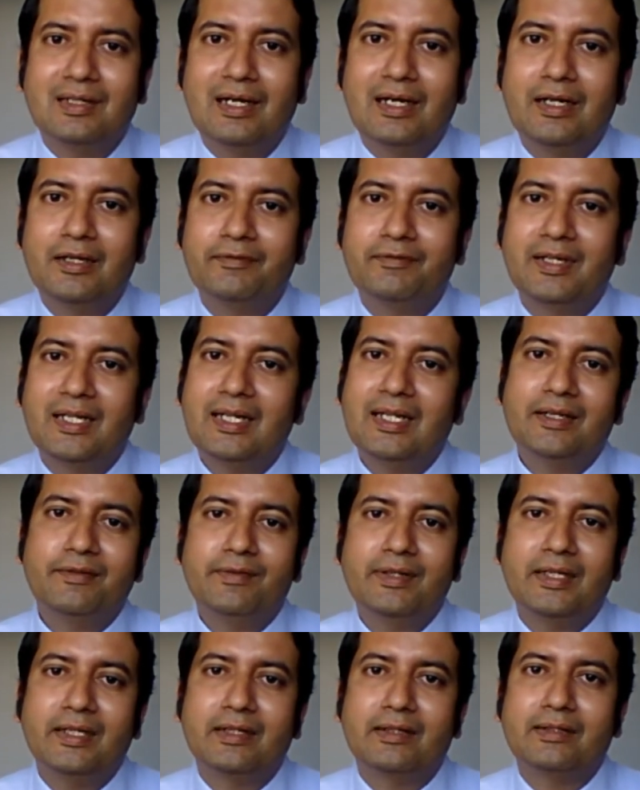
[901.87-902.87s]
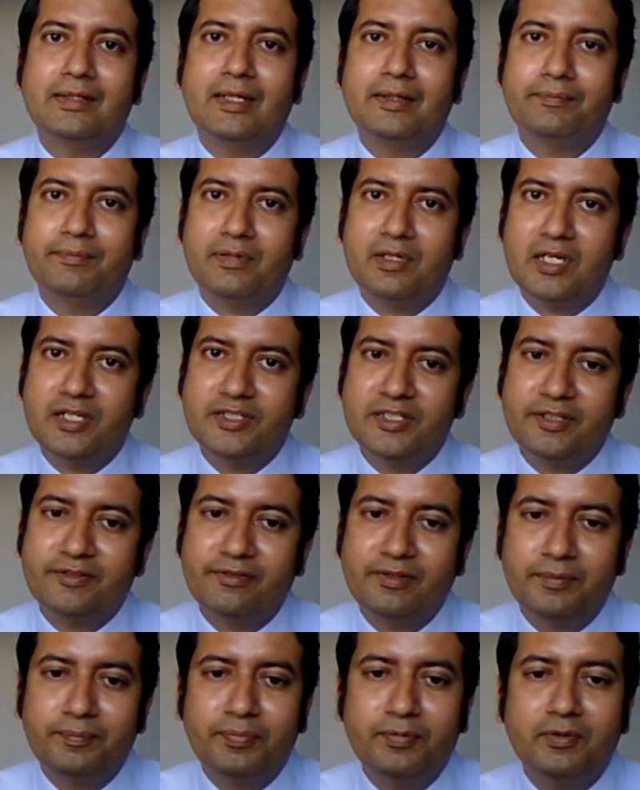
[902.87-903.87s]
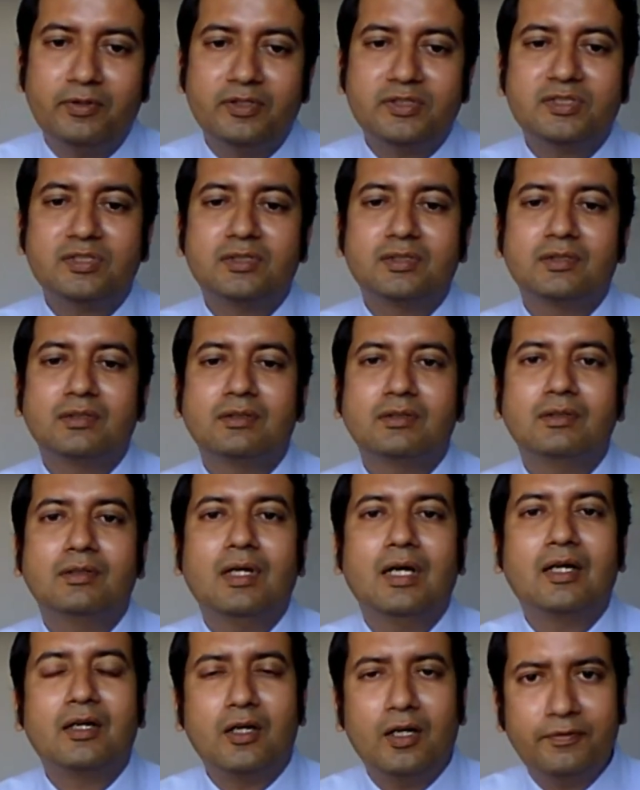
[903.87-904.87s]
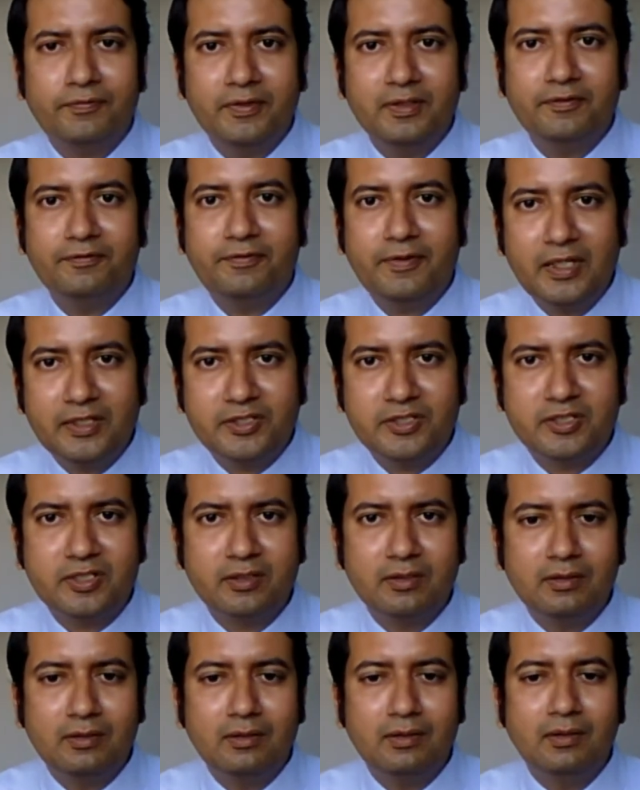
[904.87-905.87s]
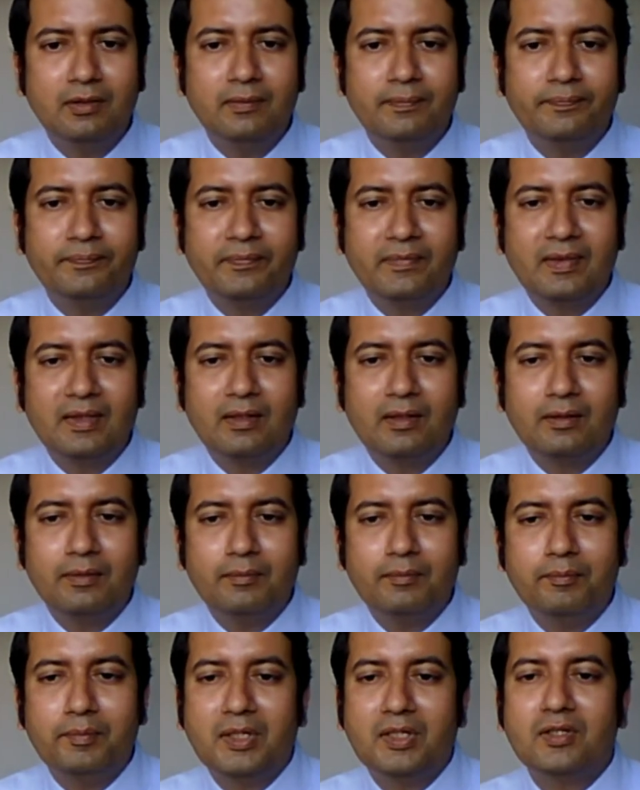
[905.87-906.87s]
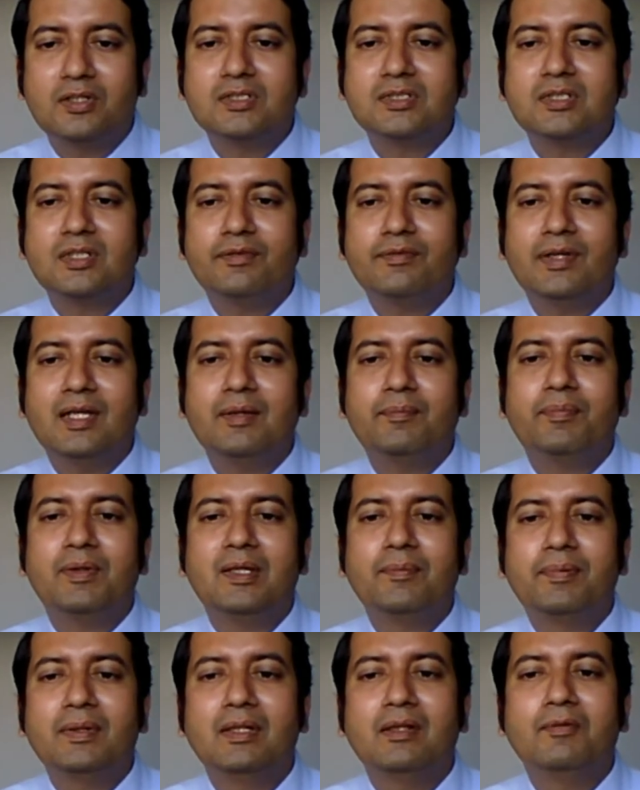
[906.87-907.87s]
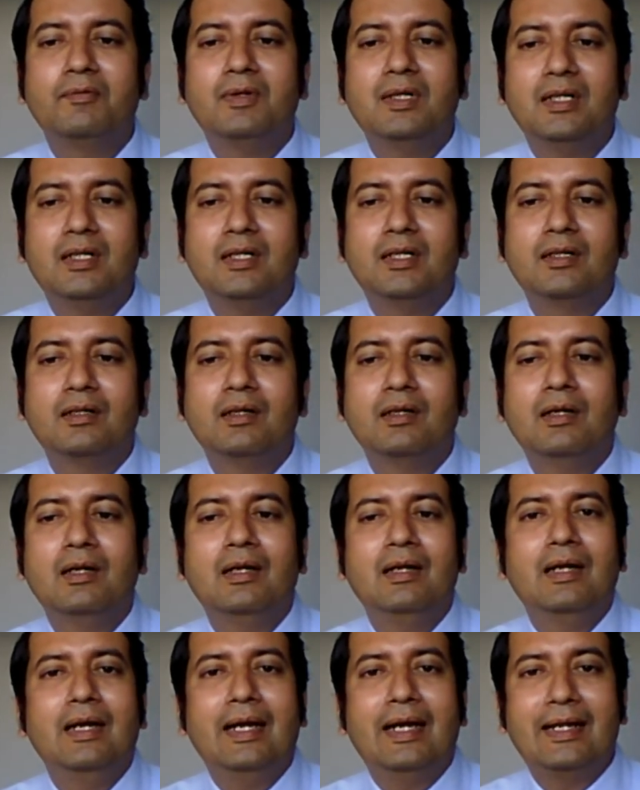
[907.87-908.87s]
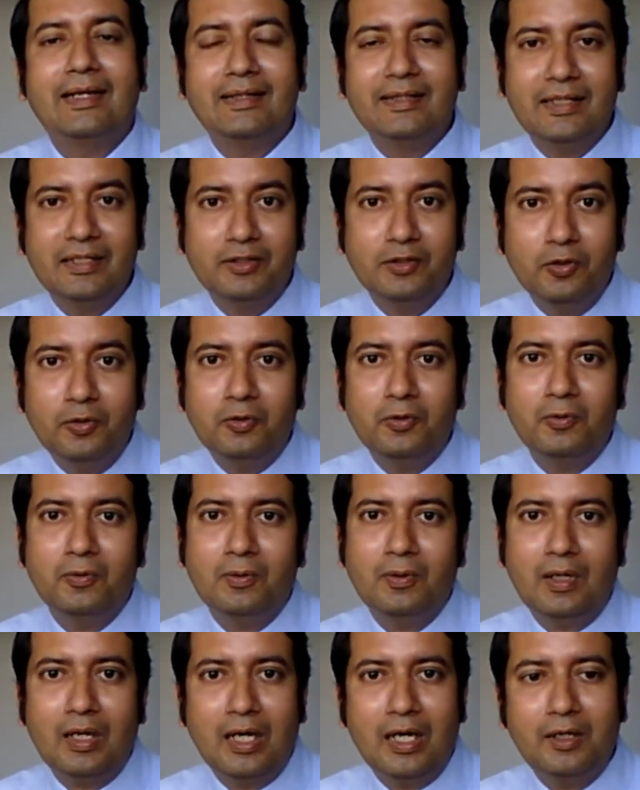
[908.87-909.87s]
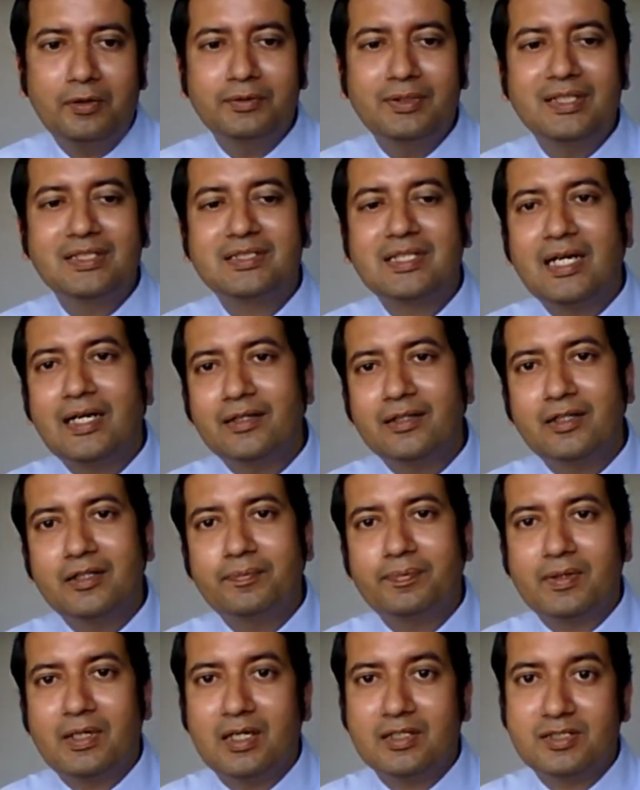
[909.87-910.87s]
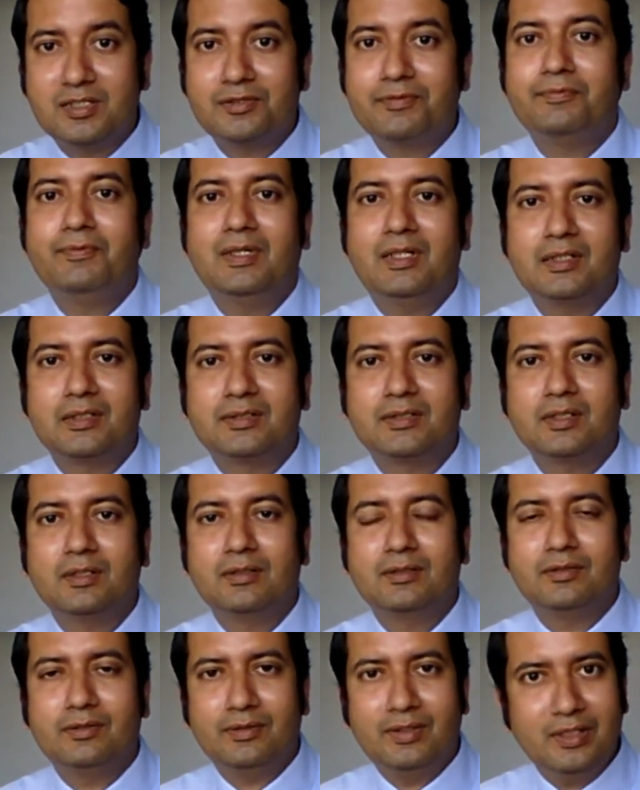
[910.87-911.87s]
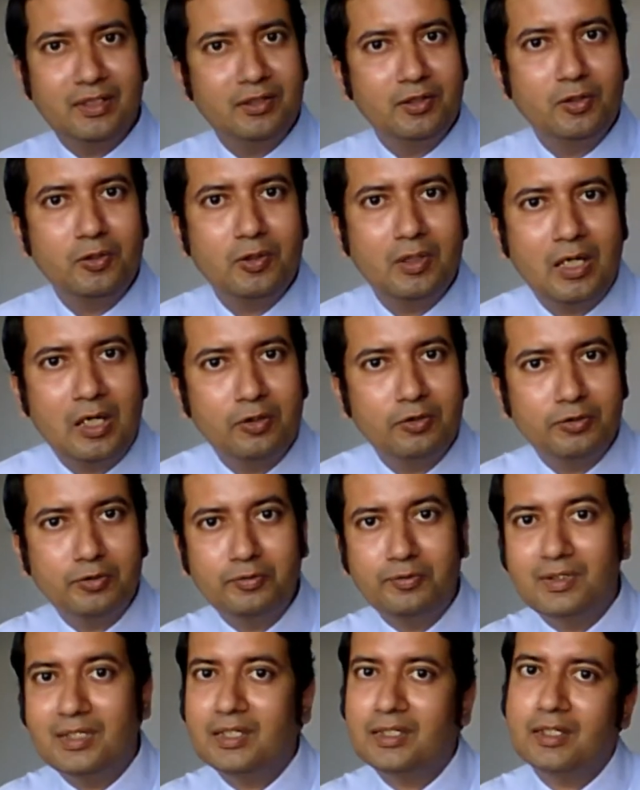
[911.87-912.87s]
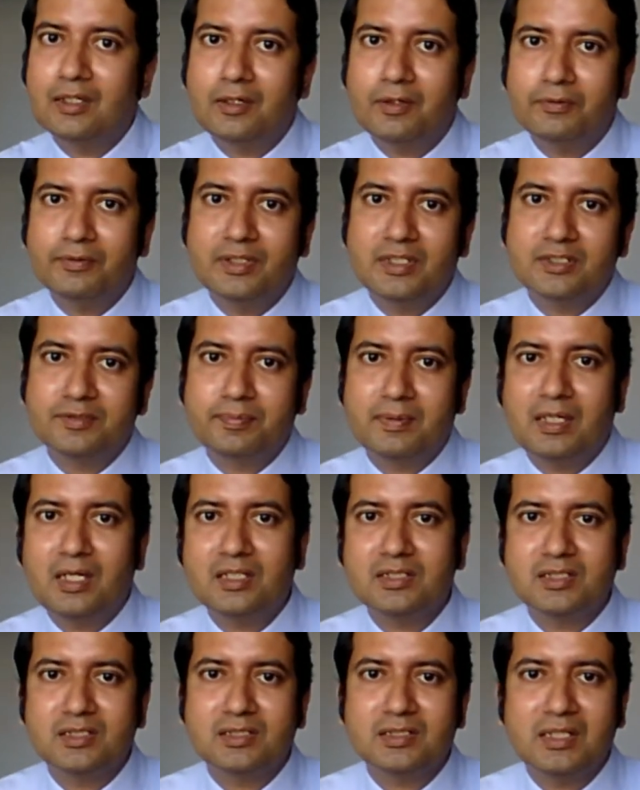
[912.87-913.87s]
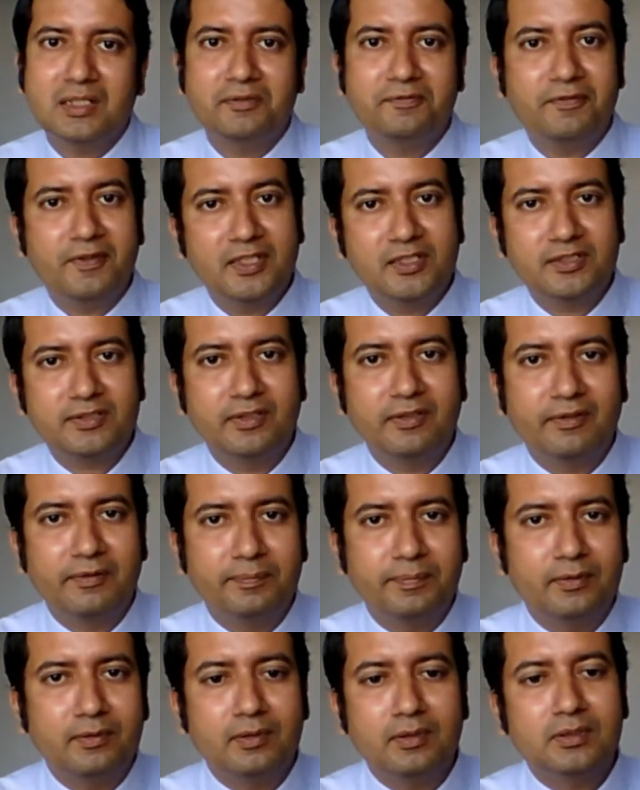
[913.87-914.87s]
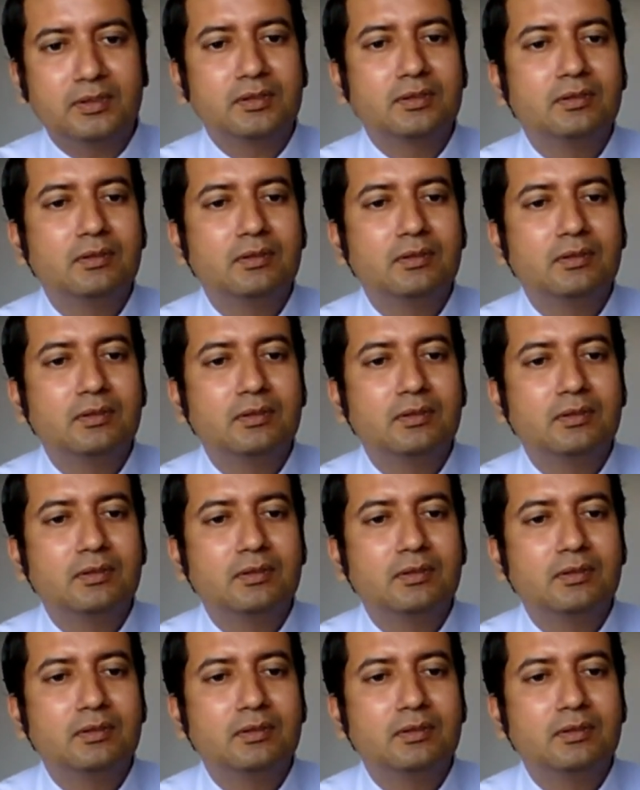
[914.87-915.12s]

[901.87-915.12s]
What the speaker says: are well aware that project reports are often fudged because the way people work and they know how the standard process works. So they know how to work around this process and fetch the reports.